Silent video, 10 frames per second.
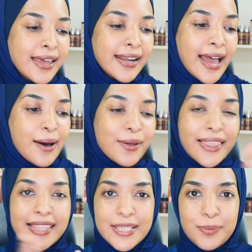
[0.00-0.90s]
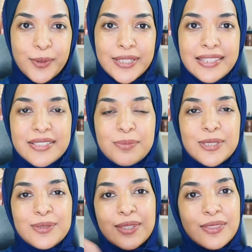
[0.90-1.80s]
Now, this point leads me
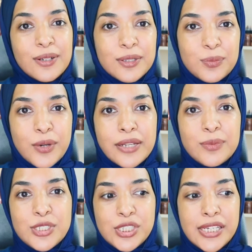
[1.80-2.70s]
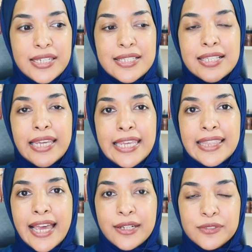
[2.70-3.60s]
to the third one, which is a
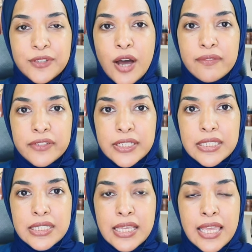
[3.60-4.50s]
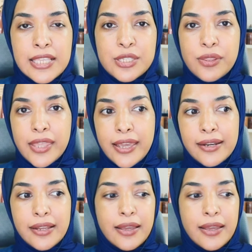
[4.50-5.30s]
lack of confidence. So then,